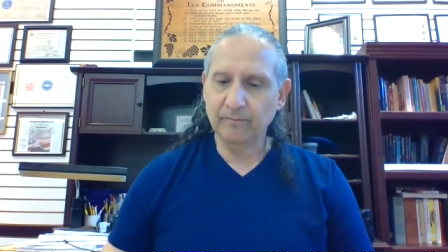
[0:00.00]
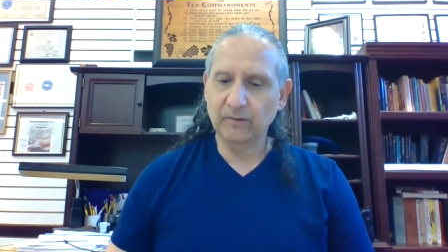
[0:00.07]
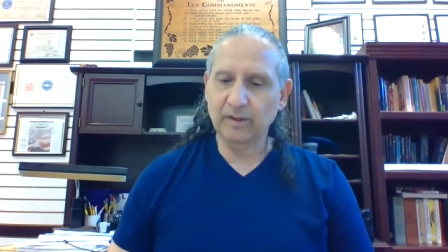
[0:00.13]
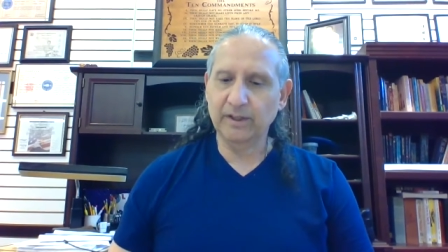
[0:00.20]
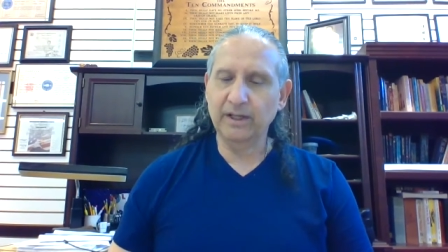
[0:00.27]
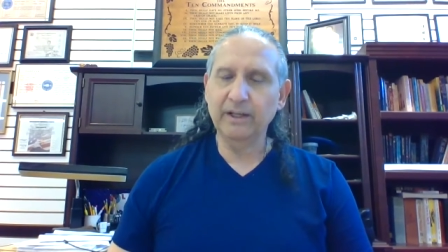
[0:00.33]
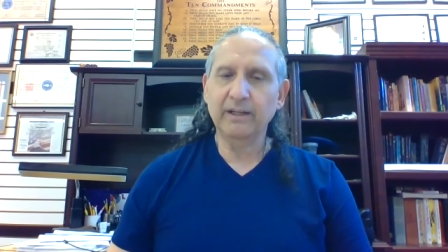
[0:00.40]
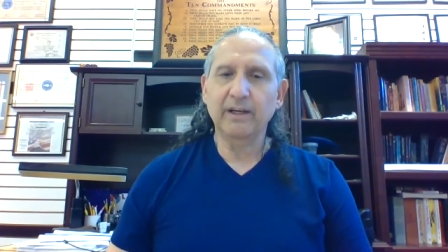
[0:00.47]

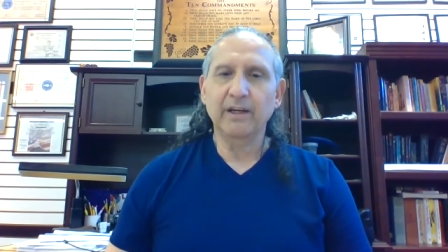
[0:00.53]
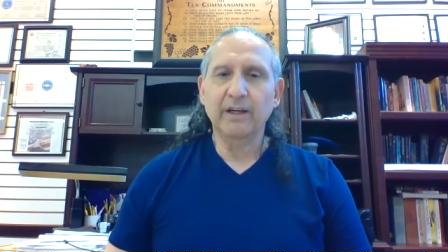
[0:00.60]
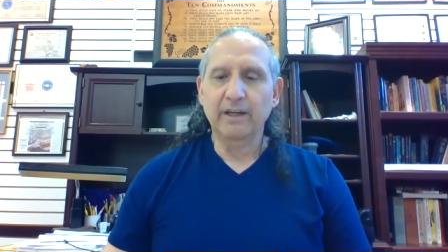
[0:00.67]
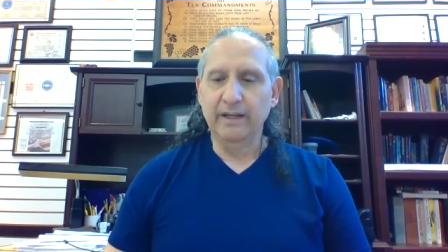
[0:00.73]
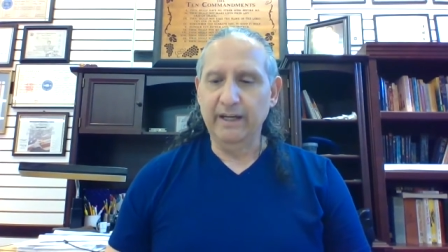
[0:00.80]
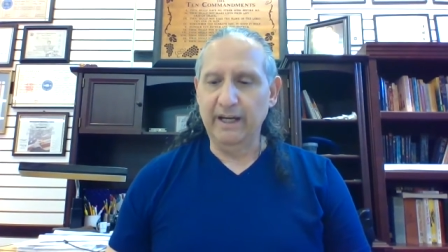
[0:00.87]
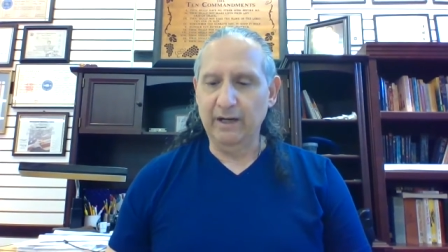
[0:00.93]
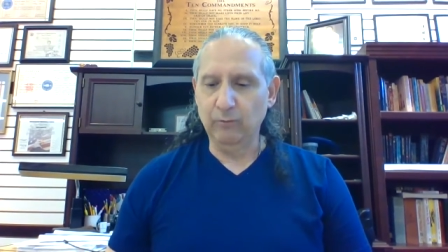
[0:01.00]
Okay,
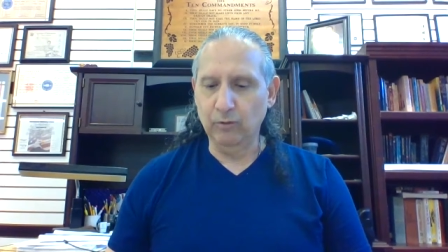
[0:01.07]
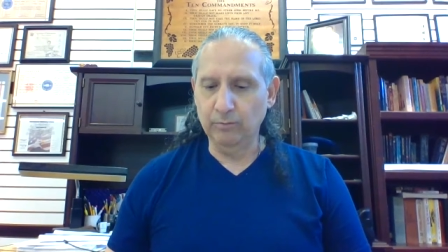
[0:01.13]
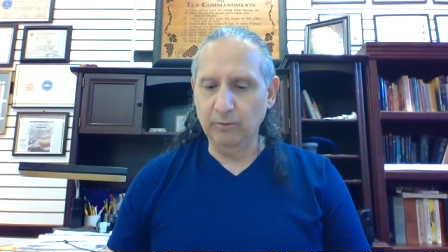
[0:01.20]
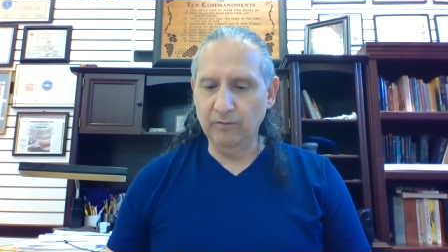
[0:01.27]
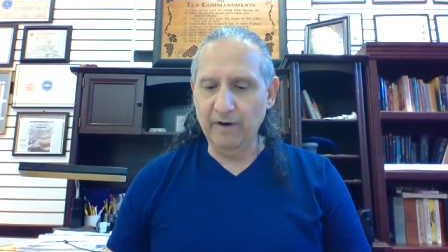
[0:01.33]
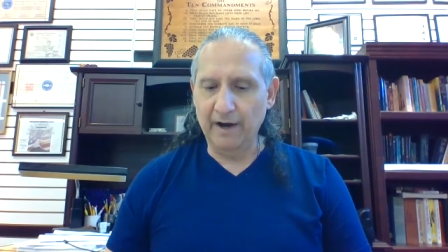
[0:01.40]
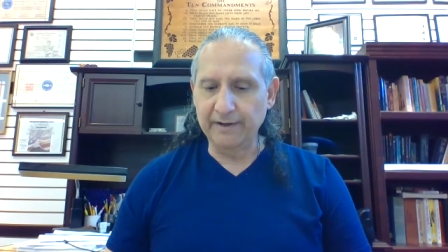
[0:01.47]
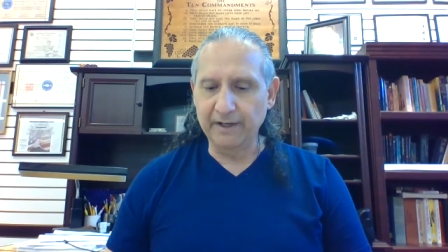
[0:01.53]
and we'll
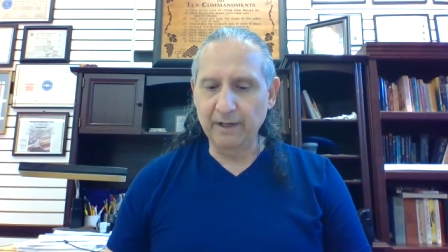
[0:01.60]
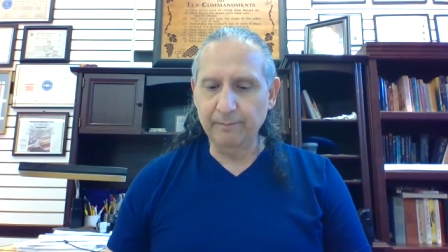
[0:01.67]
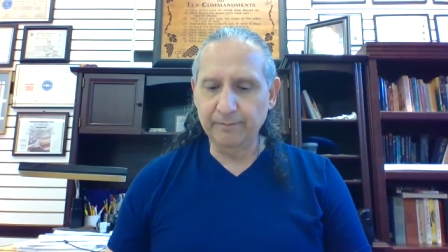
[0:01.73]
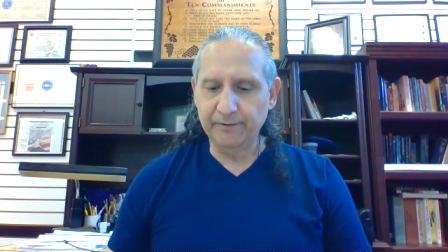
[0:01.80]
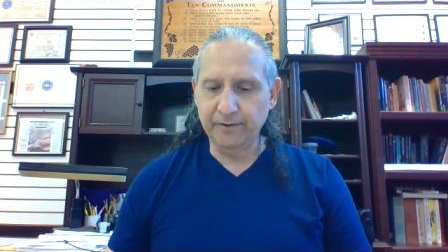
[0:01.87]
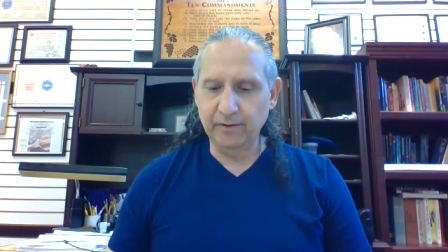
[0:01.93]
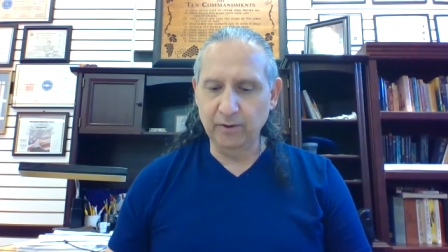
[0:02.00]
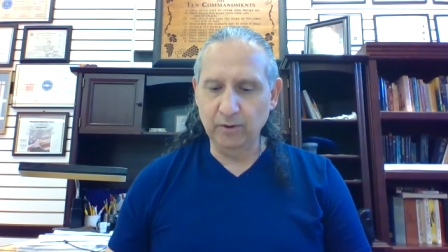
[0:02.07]
move on
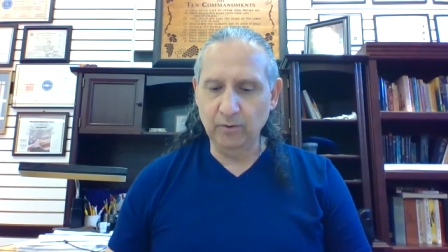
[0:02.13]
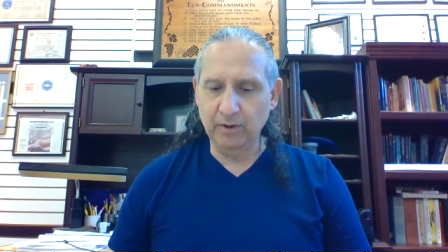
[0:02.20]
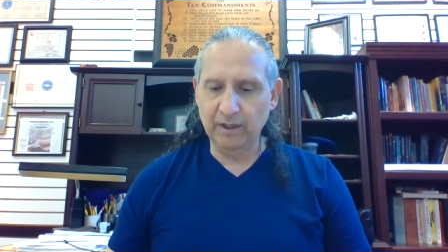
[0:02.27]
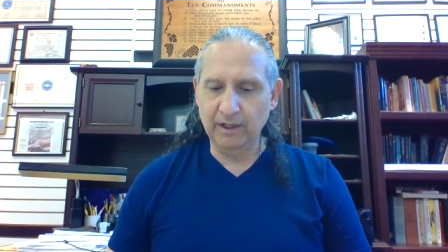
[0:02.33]
up to